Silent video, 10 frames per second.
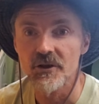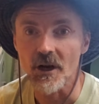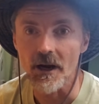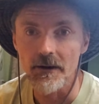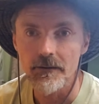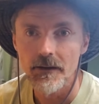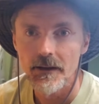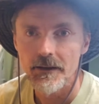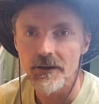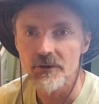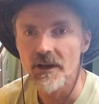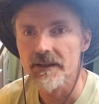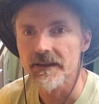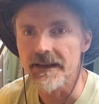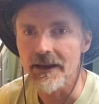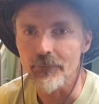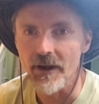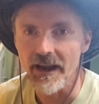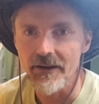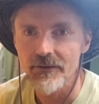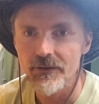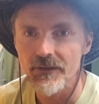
chart, you check the date range,